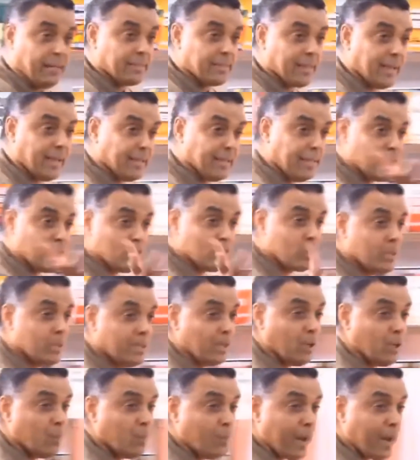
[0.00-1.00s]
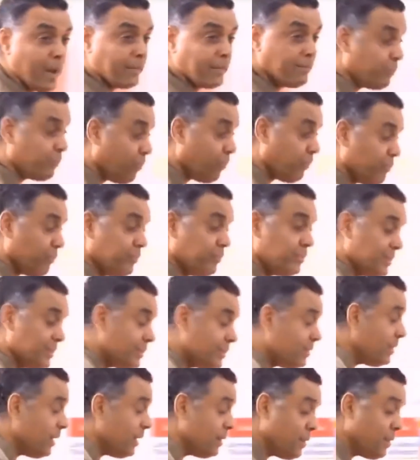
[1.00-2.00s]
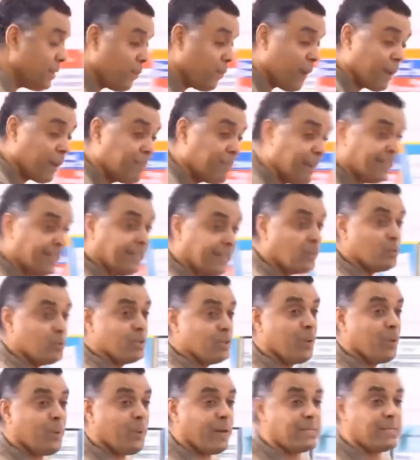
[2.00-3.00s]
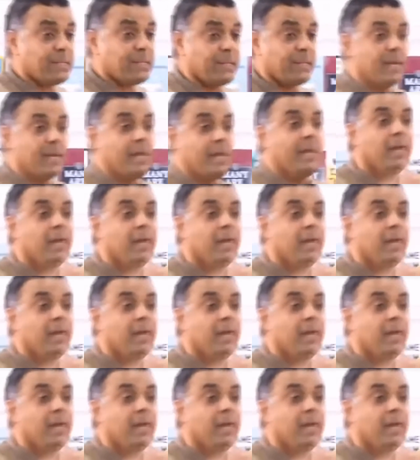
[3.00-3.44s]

and they don't work for, they work Monday, Tuesday, Wednesday.